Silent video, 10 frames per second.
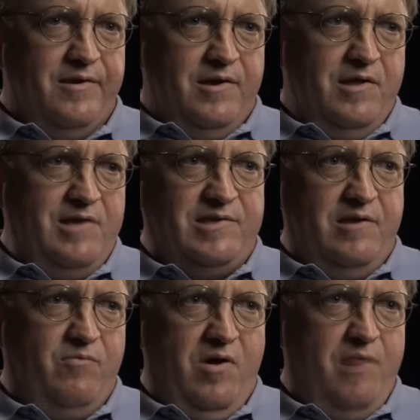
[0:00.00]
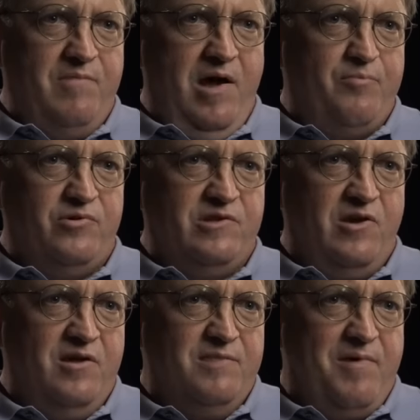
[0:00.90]
And I said, well, I'm not putting it
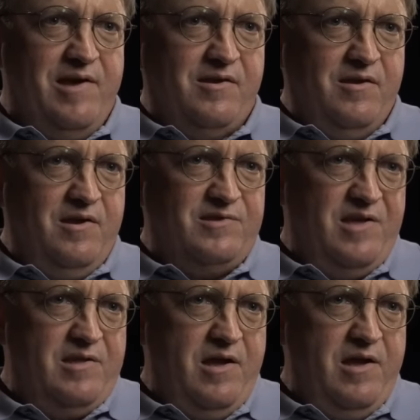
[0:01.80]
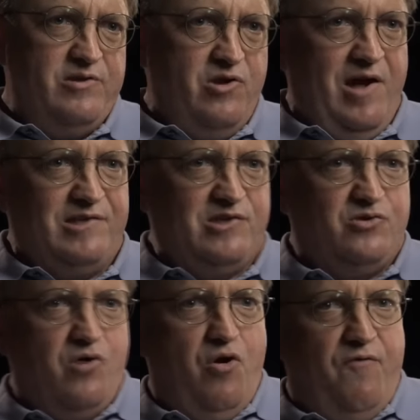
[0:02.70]
on the bike. I said, I, you know, I just
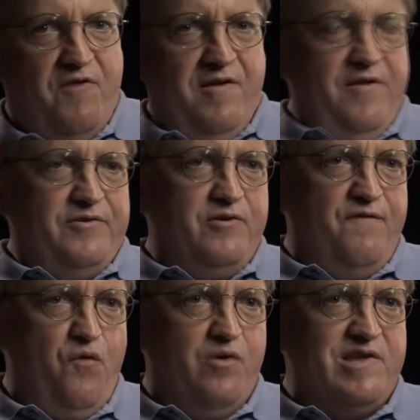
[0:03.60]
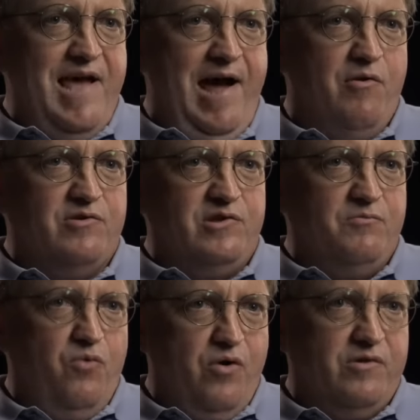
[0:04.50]
drove, you know, 40 hours
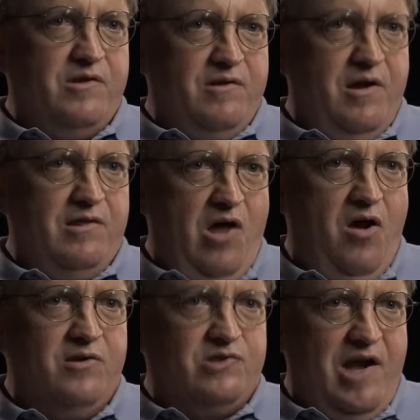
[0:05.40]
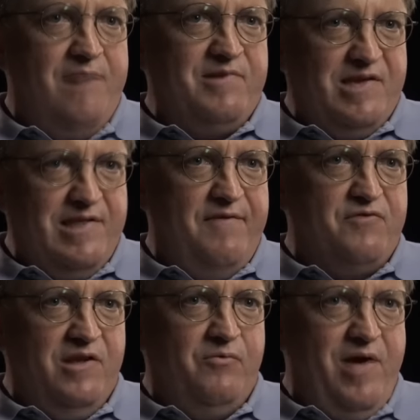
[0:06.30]
and worked a long time to get
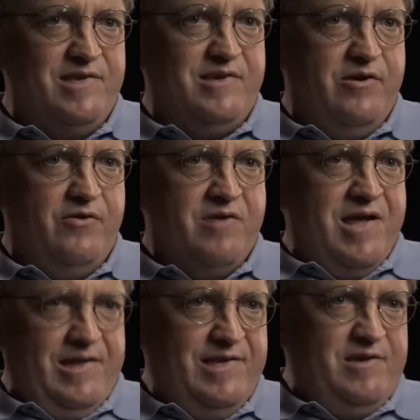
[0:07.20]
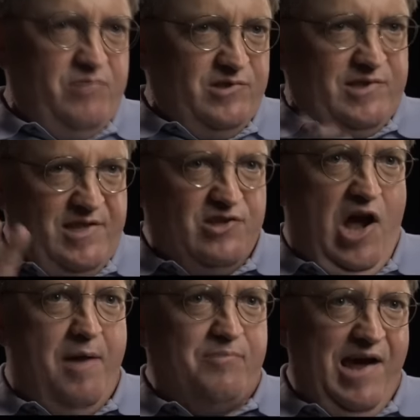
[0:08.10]
everything ready here. And he was the
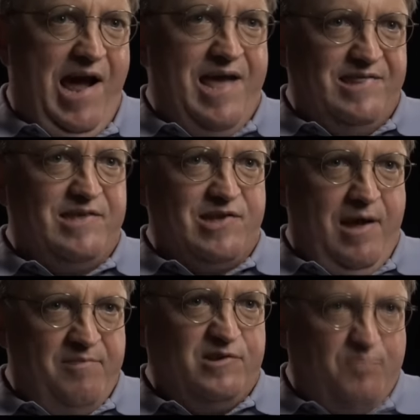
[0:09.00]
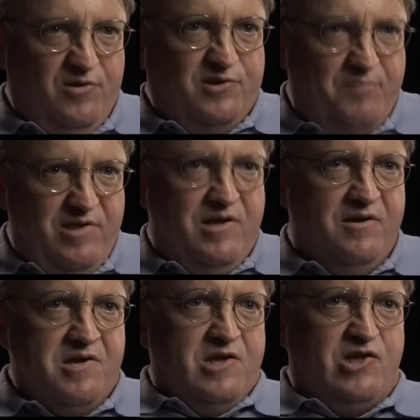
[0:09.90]
top guy at the time. He was supposed to be the
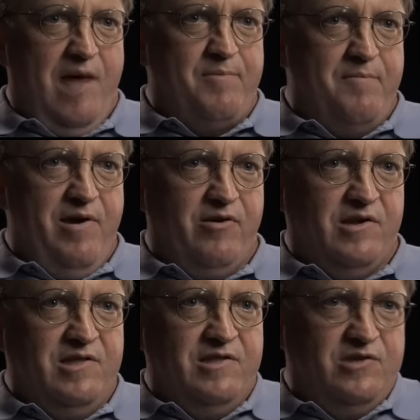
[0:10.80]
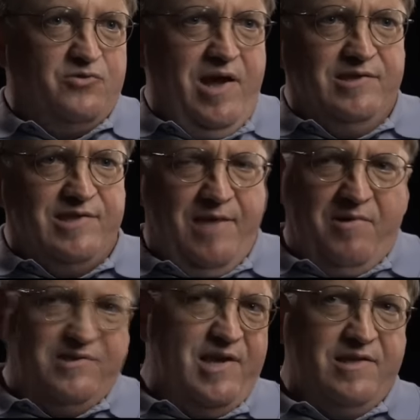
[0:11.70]
top American in this Trans Am.
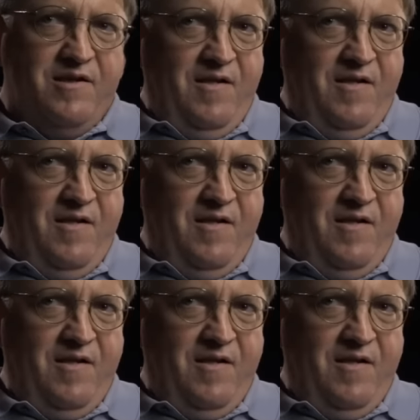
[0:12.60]
I said,